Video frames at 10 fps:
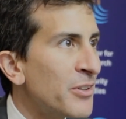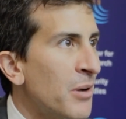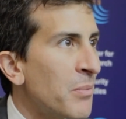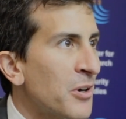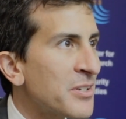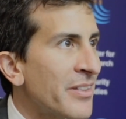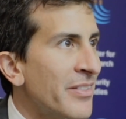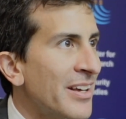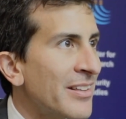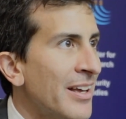
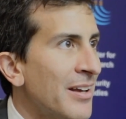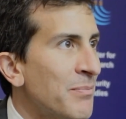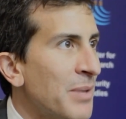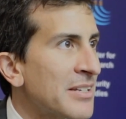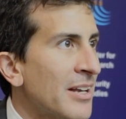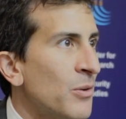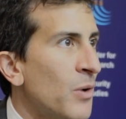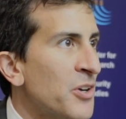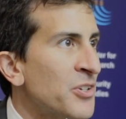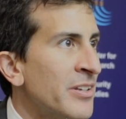nonpartisan think tank based out
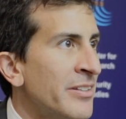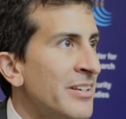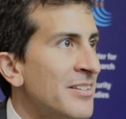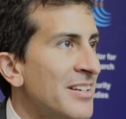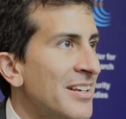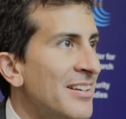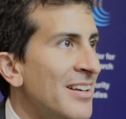of Washington, D.C.